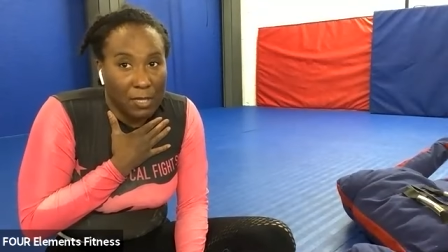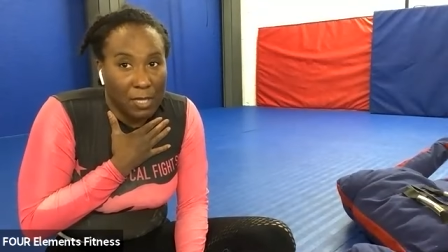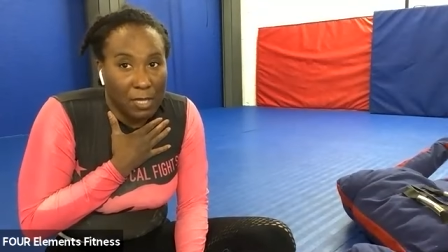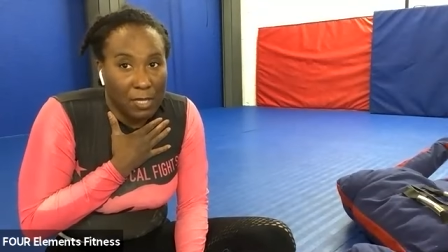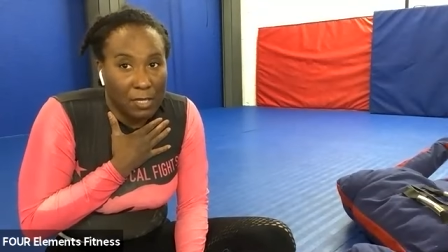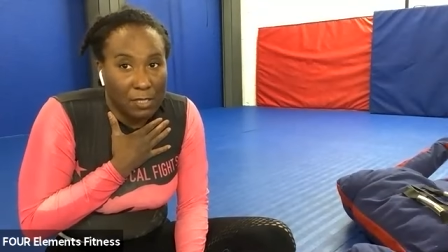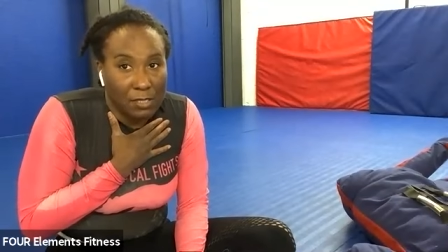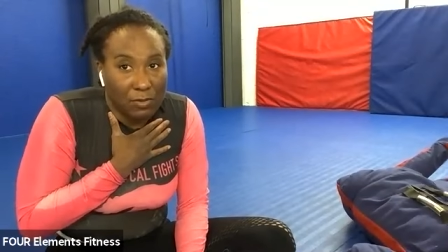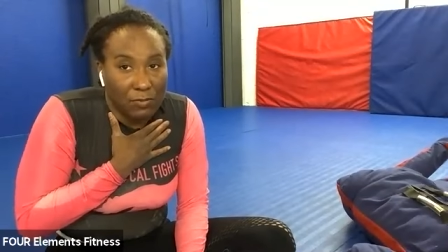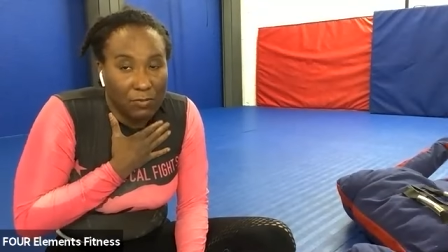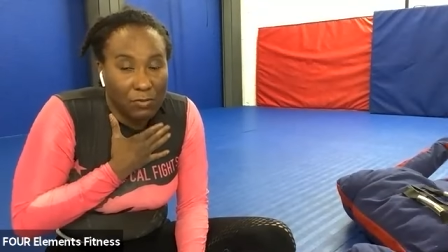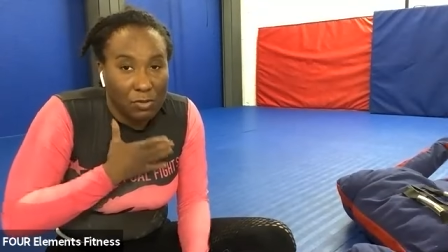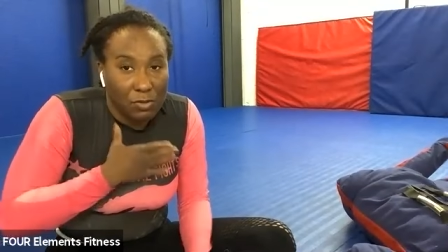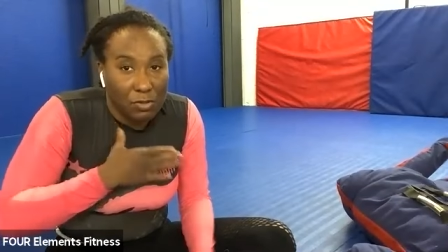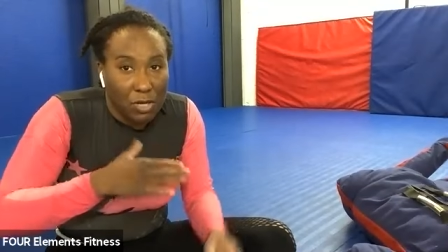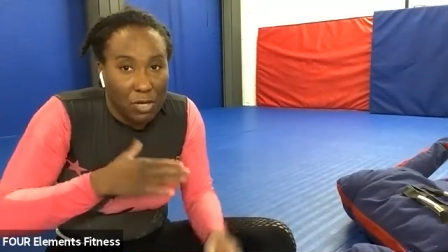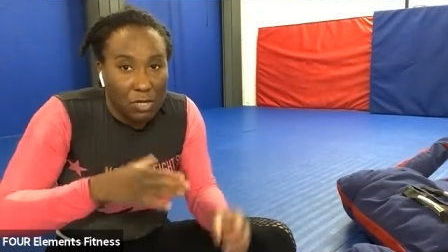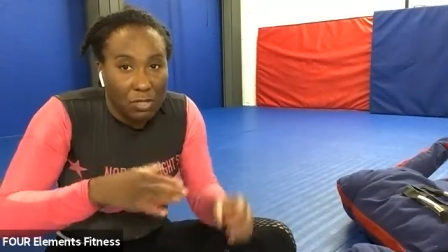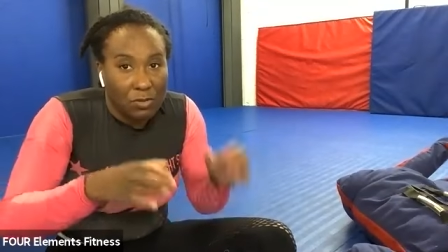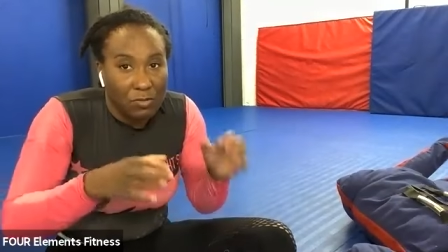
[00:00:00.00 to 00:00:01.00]
Because if you
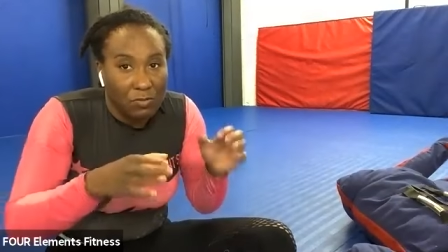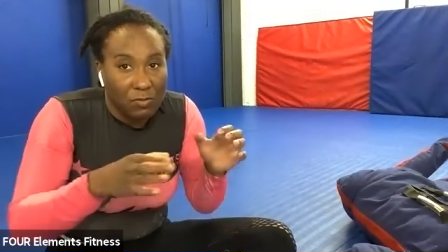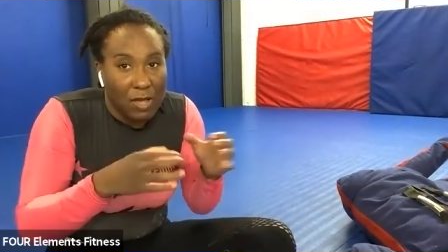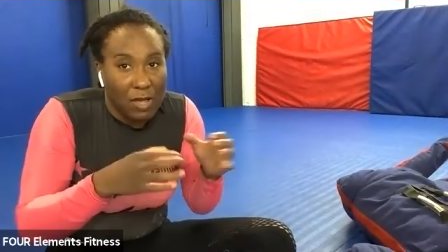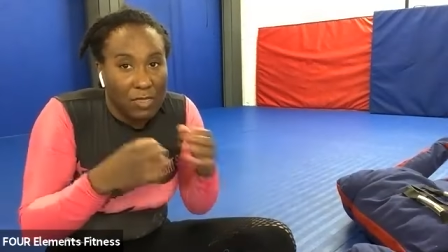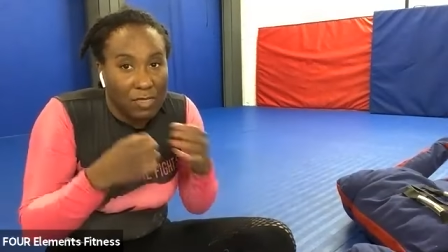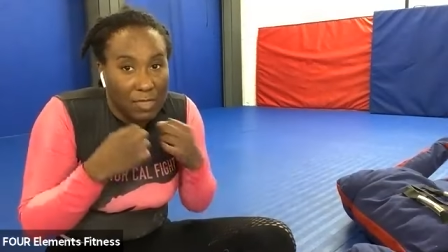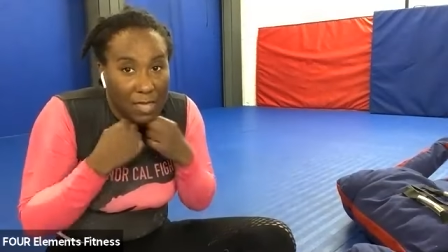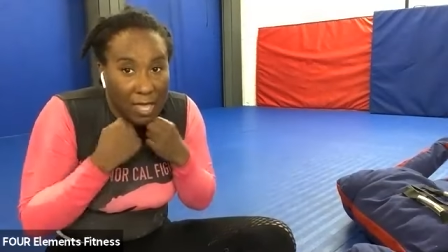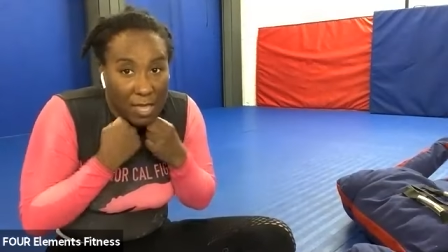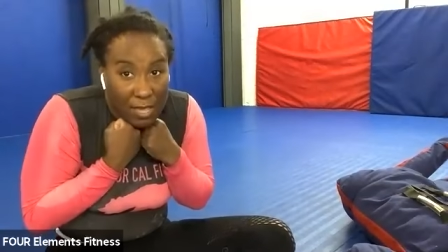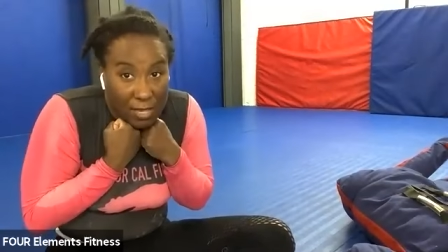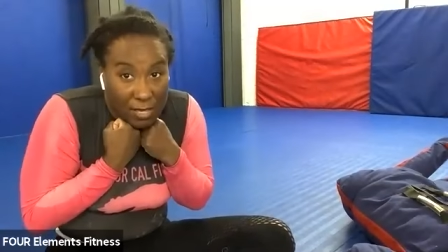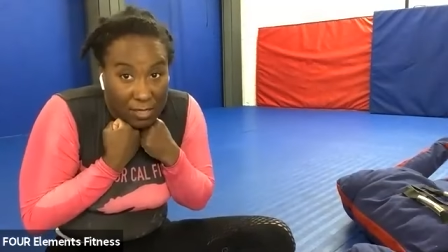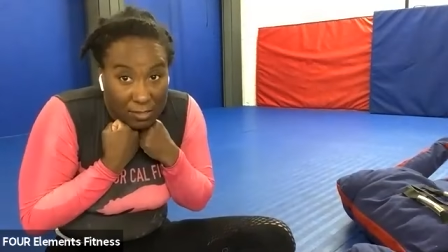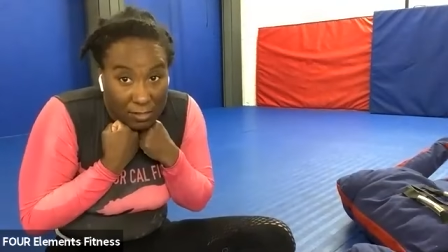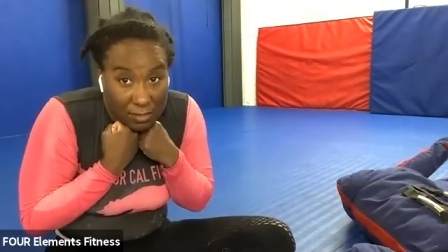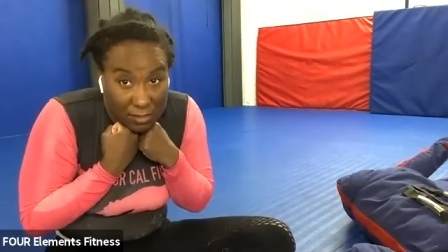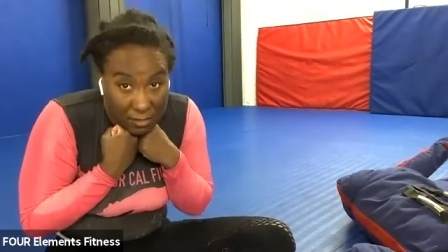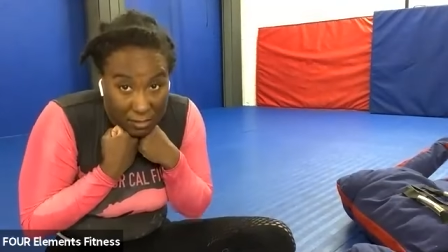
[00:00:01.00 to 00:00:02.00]
start to fight the
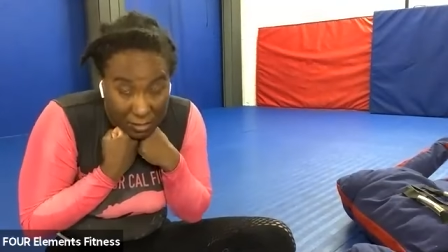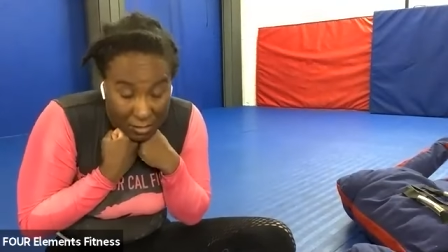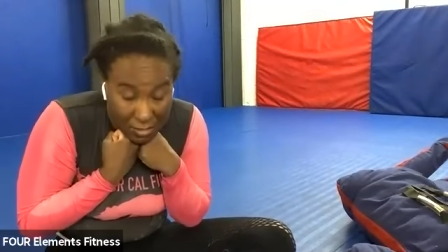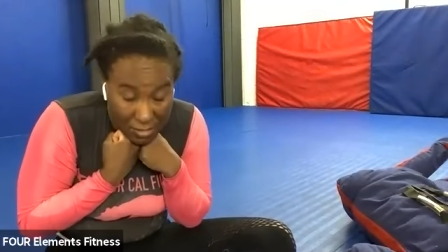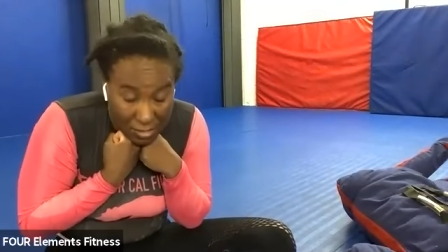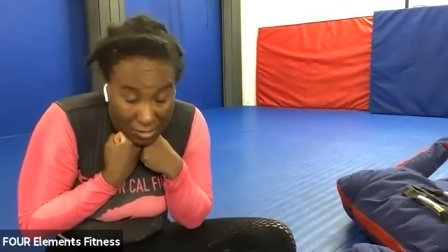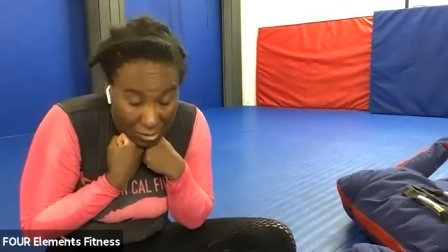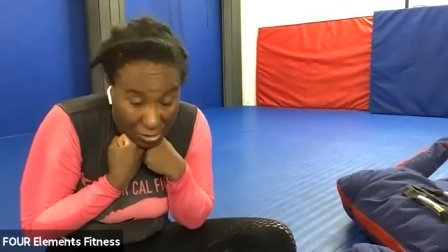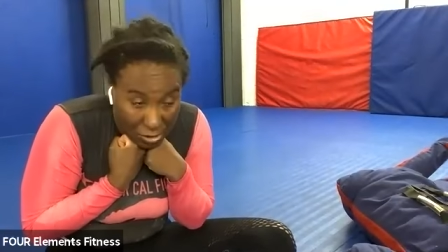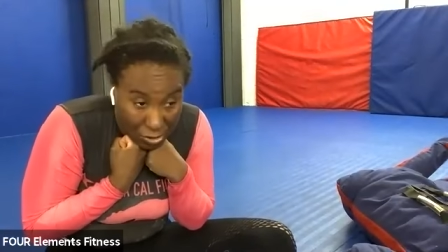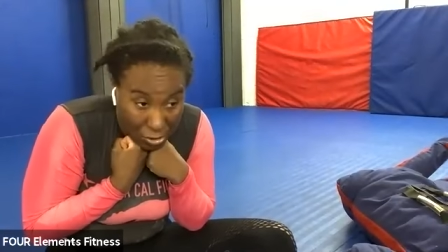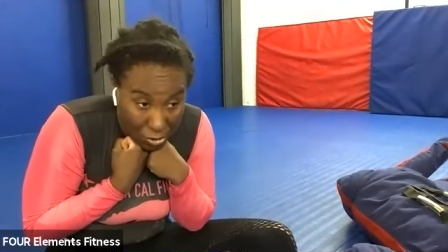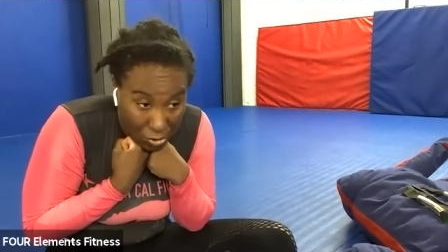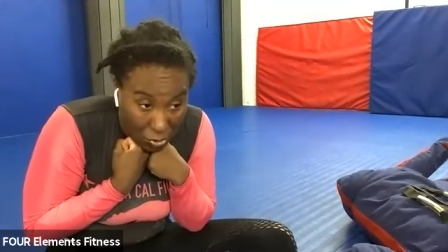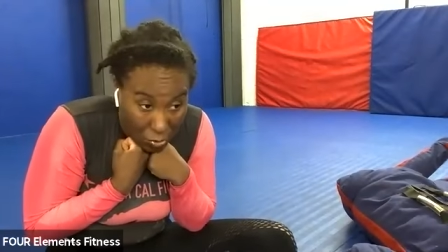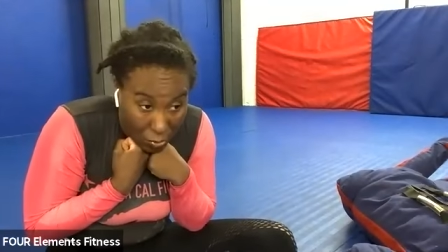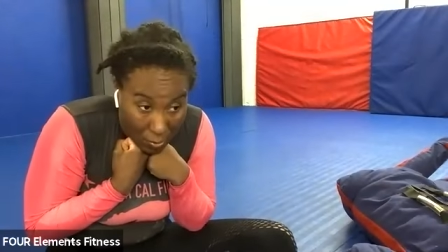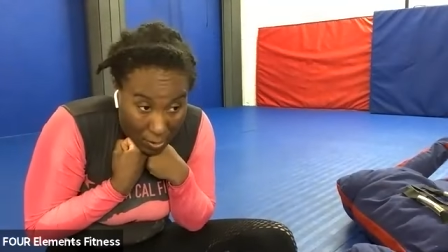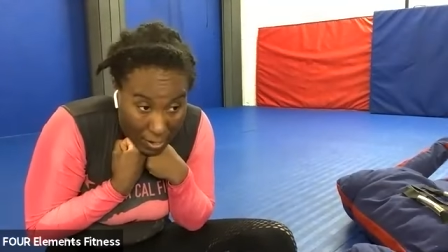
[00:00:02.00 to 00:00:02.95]
hands too